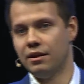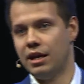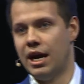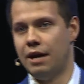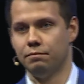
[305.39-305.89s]

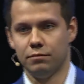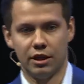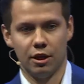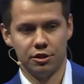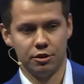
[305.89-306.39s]

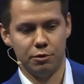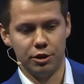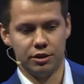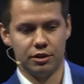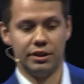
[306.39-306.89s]

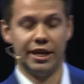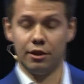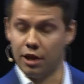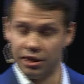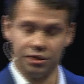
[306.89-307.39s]
Their
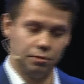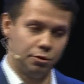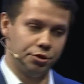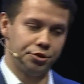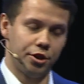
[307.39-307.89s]

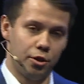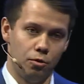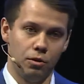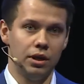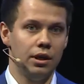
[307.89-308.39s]
customers show